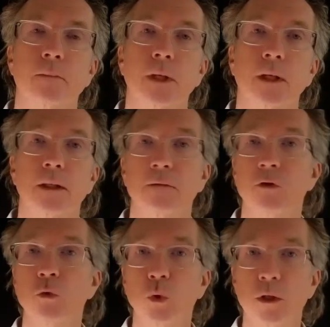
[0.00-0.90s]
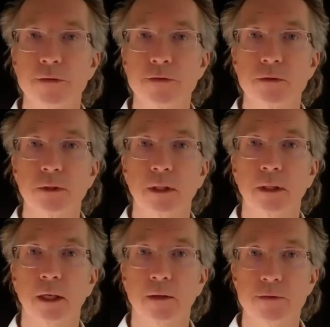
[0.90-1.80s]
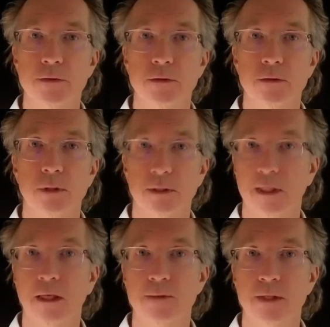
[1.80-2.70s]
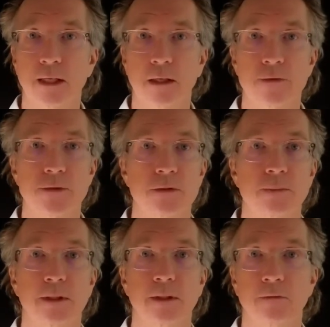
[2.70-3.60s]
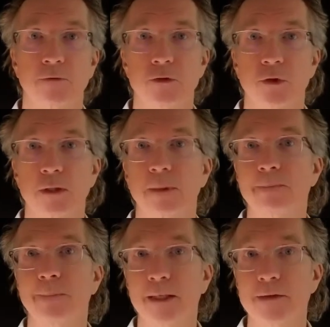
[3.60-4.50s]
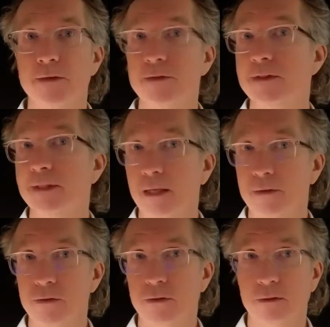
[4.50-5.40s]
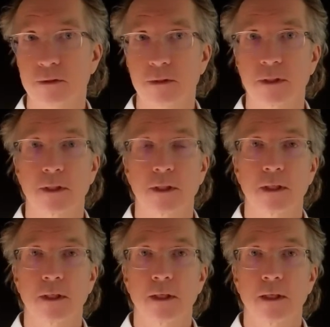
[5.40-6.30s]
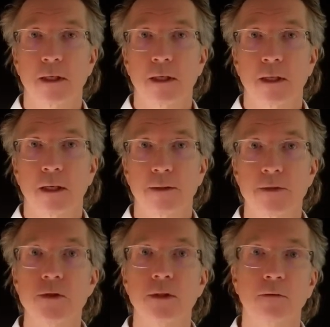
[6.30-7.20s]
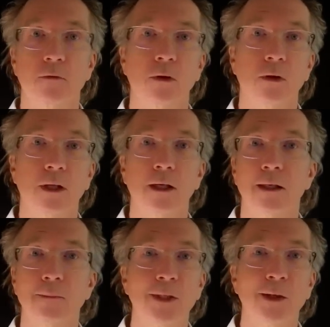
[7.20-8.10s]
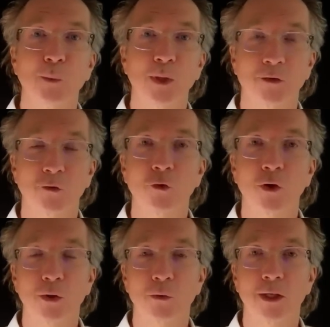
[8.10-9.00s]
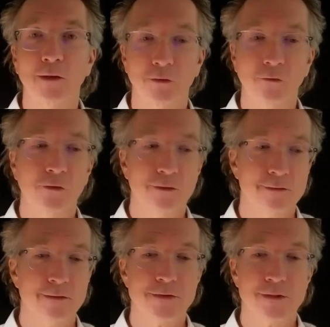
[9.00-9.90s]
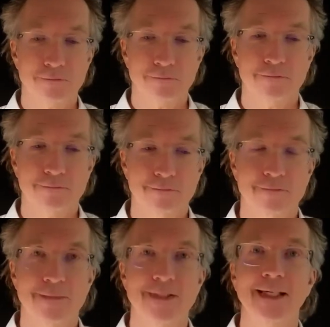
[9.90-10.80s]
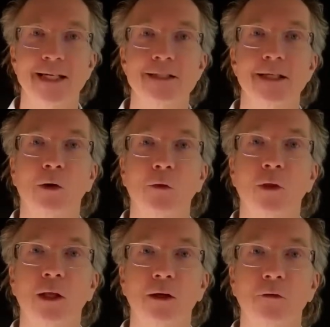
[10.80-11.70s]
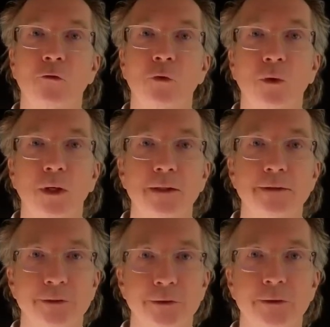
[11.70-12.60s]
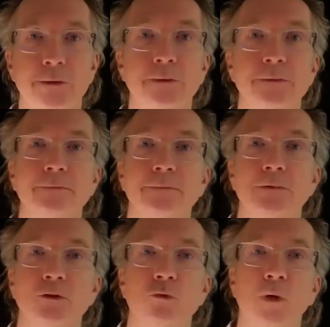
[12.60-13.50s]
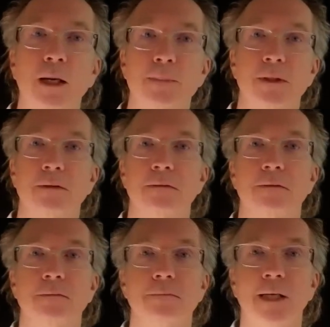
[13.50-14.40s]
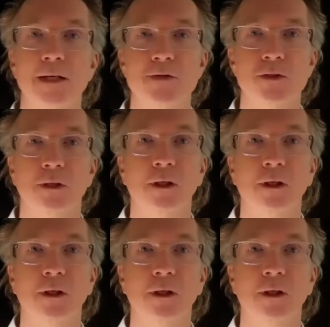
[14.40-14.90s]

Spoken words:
I live in the woods, and at times the house has been infiltrated by mice and snakes. And there's a level I'm not willing to tolerate. There's a sanitary thing here. So I do trap mice